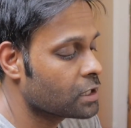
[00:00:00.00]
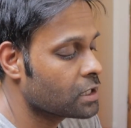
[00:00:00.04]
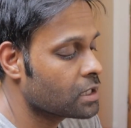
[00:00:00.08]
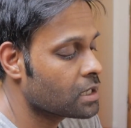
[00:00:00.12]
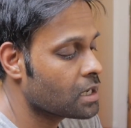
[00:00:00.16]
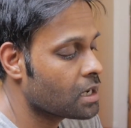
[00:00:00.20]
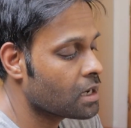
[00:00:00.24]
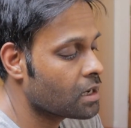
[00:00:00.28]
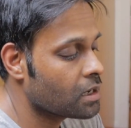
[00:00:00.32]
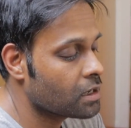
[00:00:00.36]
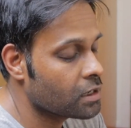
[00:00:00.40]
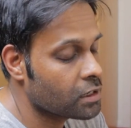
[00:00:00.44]

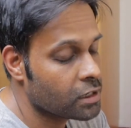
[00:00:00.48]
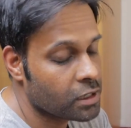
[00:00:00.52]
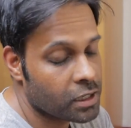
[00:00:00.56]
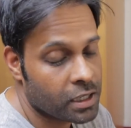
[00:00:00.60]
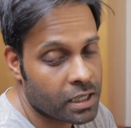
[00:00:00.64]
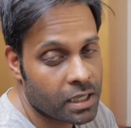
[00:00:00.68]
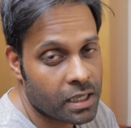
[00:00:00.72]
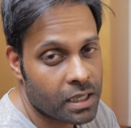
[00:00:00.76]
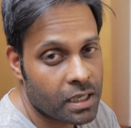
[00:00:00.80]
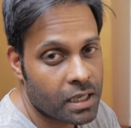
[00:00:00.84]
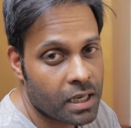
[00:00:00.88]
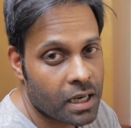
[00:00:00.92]

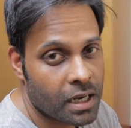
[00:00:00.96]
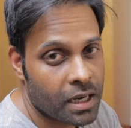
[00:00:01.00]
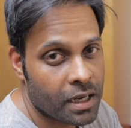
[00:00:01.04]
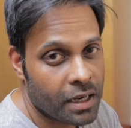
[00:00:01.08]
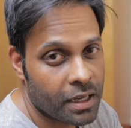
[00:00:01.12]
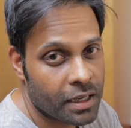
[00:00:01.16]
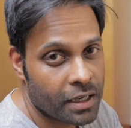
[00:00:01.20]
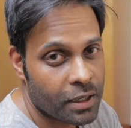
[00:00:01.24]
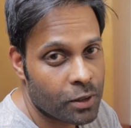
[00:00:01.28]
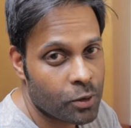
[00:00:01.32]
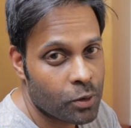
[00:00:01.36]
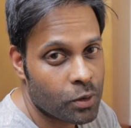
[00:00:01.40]
Currently,
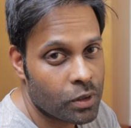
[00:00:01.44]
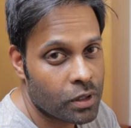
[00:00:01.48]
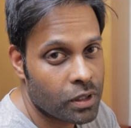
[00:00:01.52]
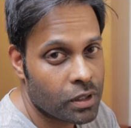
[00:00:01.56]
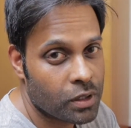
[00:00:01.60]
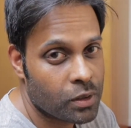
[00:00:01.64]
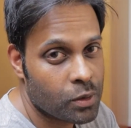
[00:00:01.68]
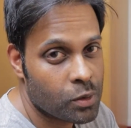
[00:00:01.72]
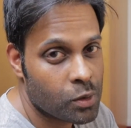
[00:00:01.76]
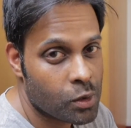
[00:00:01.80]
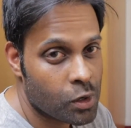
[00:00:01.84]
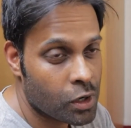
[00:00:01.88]
I own
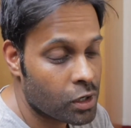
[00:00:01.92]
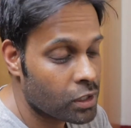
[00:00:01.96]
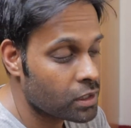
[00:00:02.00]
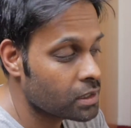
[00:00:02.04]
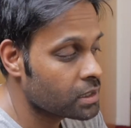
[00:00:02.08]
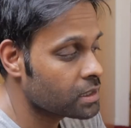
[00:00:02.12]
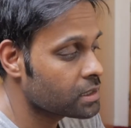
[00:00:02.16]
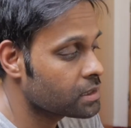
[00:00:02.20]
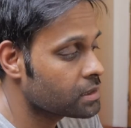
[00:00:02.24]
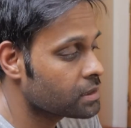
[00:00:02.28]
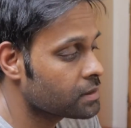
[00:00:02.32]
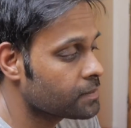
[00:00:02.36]
a
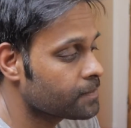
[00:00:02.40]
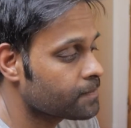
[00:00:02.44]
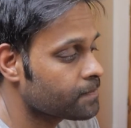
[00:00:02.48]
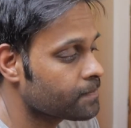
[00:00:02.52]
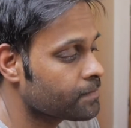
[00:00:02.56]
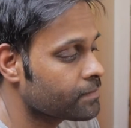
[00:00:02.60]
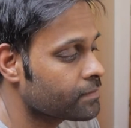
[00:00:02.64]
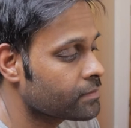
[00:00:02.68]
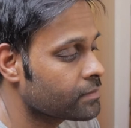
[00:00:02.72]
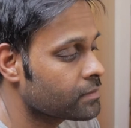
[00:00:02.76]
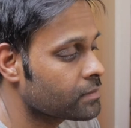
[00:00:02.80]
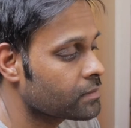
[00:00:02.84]
quartz.
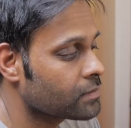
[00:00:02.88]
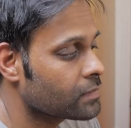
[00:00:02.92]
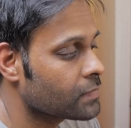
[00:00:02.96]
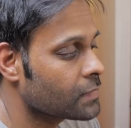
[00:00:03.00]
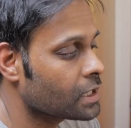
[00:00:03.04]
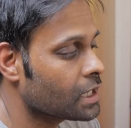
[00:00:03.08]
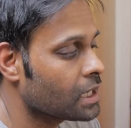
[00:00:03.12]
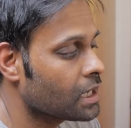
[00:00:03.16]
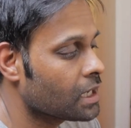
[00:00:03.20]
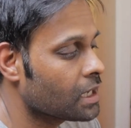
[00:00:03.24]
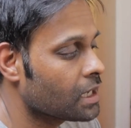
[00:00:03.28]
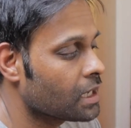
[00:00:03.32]

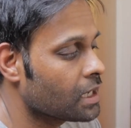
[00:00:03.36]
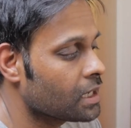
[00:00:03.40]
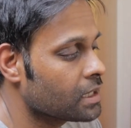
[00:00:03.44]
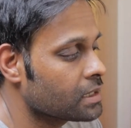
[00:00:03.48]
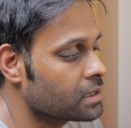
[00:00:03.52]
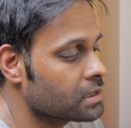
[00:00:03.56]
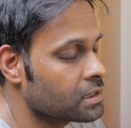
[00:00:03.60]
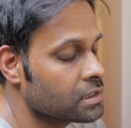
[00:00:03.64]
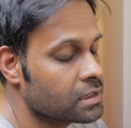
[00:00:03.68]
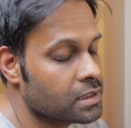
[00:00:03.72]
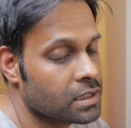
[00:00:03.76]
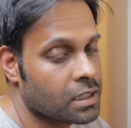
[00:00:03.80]

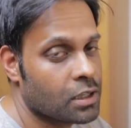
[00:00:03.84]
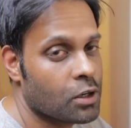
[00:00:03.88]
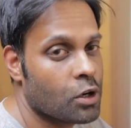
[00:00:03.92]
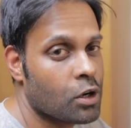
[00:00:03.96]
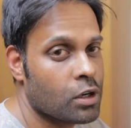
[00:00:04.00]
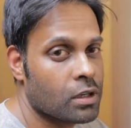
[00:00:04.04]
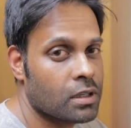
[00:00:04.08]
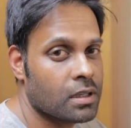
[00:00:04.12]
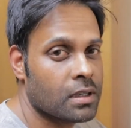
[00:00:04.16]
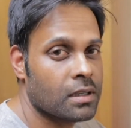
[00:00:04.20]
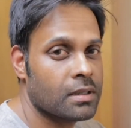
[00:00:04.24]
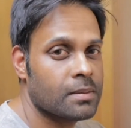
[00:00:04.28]
It's a
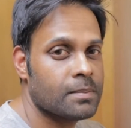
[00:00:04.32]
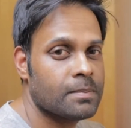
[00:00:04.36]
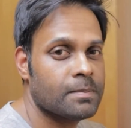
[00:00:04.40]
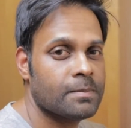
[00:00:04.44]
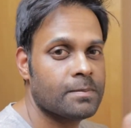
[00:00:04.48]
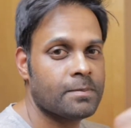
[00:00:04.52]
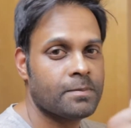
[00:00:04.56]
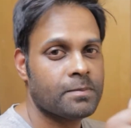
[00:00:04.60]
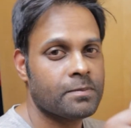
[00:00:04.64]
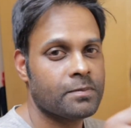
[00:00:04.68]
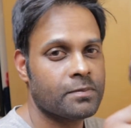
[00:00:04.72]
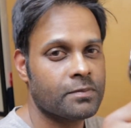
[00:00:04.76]
Seconda.
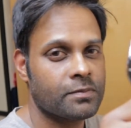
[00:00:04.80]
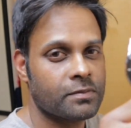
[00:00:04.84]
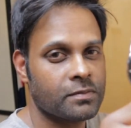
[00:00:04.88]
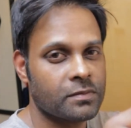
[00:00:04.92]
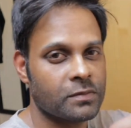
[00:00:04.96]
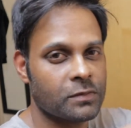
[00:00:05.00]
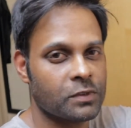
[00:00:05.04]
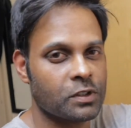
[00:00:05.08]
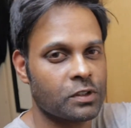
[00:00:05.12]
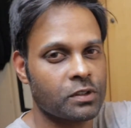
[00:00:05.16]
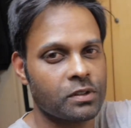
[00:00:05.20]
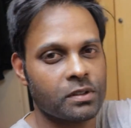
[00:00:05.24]

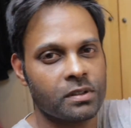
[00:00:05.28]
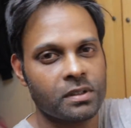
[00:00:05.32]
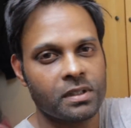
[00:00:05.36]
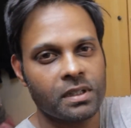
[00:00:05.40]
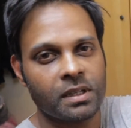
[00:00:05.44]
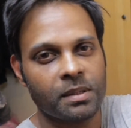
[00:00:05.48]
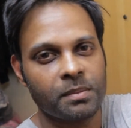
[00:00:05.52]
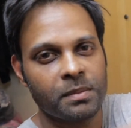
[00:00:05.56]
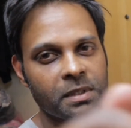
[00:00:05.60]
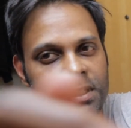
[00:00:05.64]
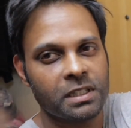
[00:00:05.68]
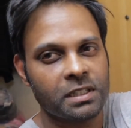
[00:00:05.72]
So
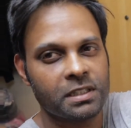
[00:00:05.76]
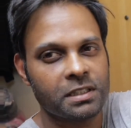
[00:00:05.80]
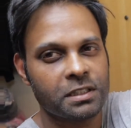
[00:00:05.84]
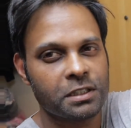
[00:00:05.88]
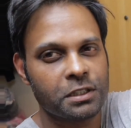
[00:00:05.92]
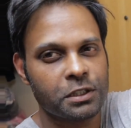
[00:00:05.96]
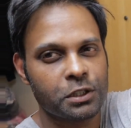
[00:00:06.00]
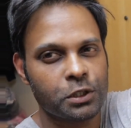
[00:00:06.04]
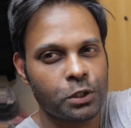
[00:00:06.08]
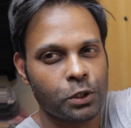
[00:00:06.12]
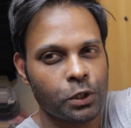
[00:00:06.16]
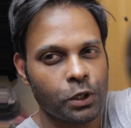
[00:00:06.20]
let me
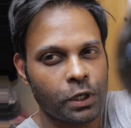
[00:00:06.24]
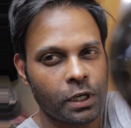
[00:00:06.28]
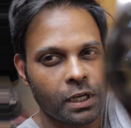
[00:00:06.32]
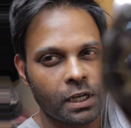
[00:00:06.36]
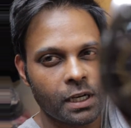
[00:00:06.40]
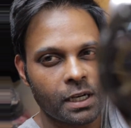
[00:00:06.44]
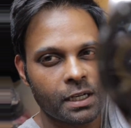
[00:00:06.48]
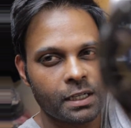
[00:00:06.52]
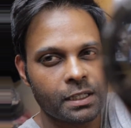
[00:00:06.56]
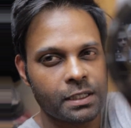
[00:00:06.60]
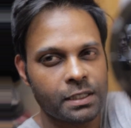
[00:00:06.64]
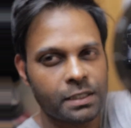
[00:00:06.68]
show you
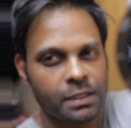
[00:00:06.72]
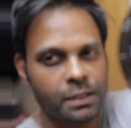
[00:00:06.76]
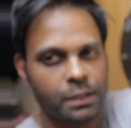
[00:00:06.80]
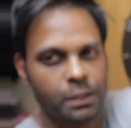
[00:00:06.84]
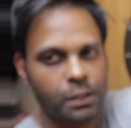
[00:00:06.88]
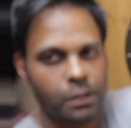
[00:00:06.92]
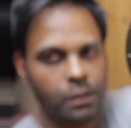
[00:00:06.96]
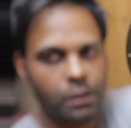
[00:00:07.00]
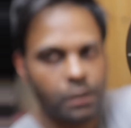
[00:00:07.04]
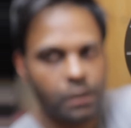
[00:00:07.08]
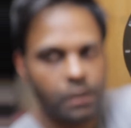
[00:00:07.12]
guys.